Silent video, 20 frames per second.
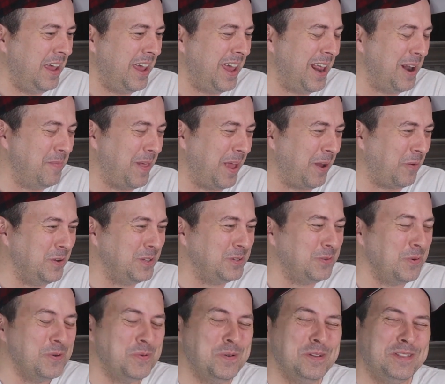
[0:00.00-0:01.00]
And I'm like,
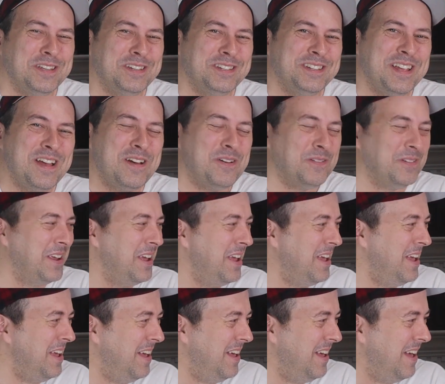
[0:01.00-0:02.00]
what's wrong with the sound?
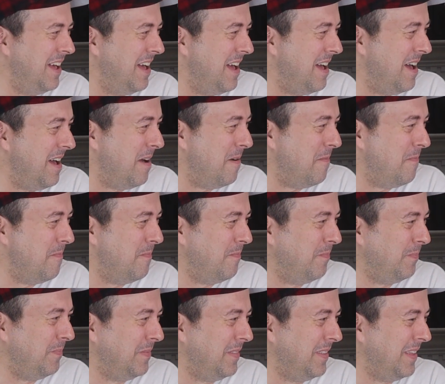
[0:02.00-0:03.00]

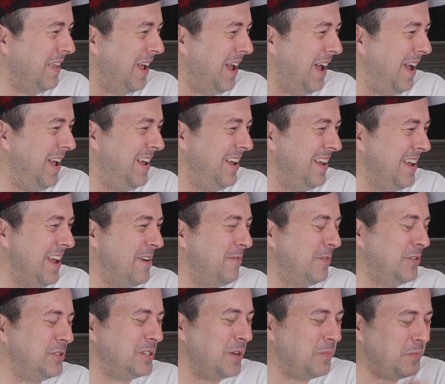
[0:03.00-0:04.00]
And
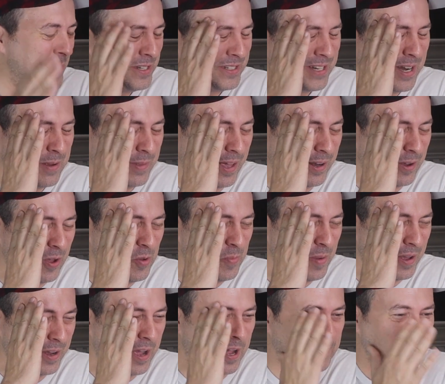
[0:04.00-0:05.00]
for some reason, I'm like, oh
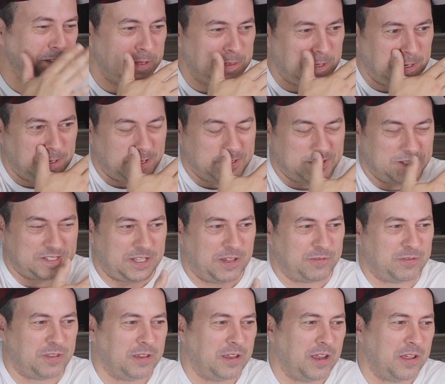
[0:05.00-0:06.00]
my gosh, I think I just
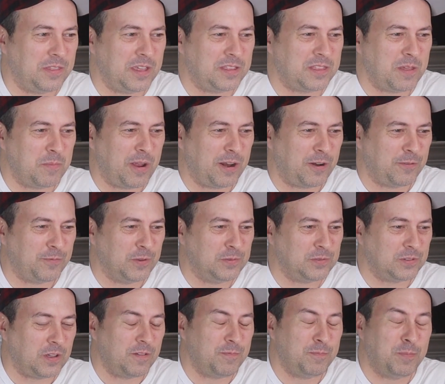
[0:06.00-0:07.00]
left I think the
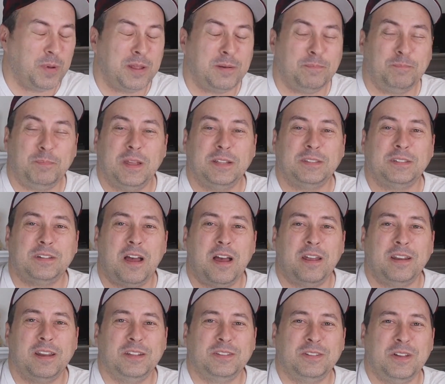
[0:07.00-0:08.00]
microphone's off, but it's
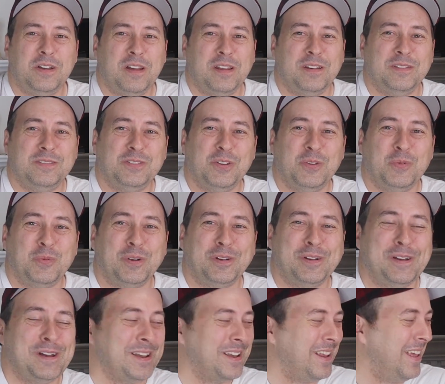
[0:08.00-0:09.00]
not, it's on, so we're
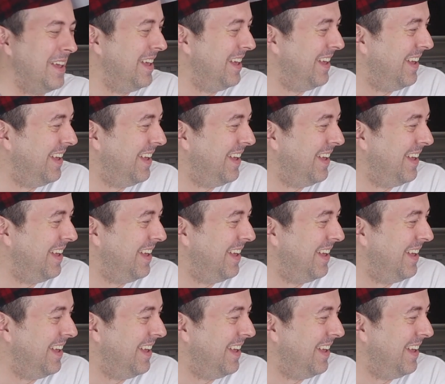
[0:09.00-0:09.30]
good.